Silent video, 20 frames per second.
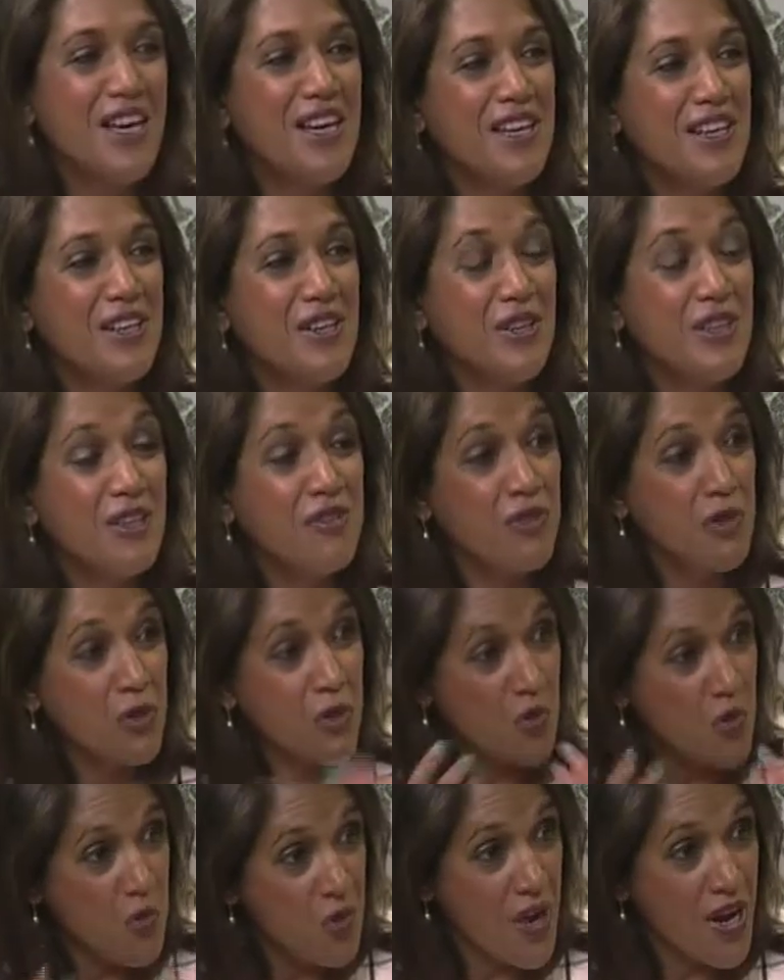You know, if
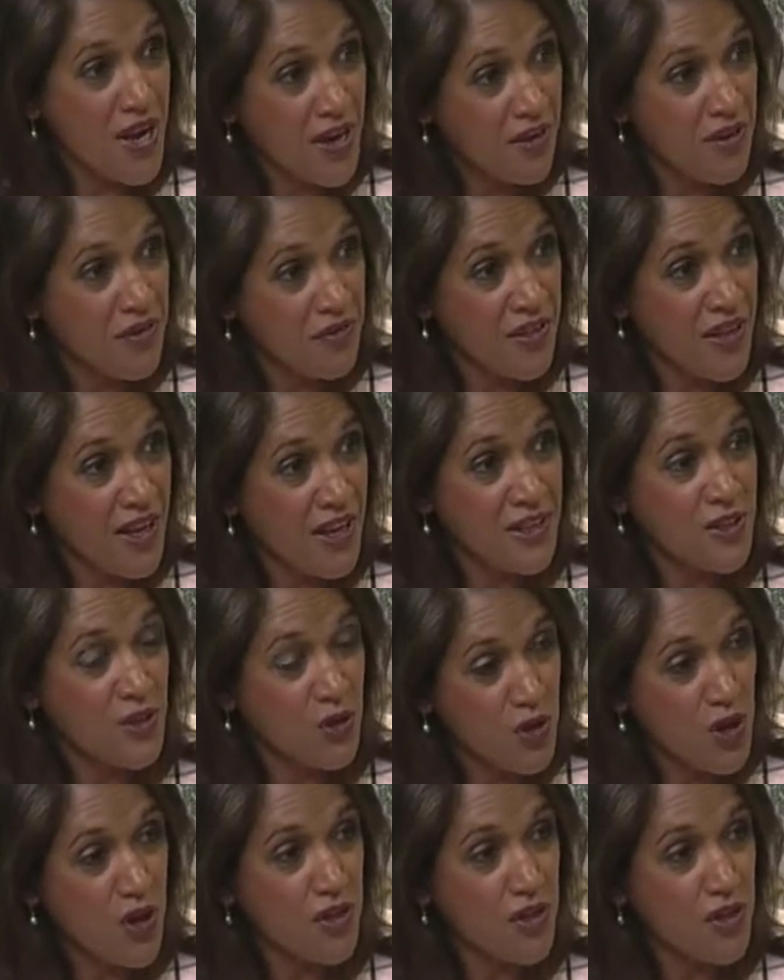you're aware of that, you're mm.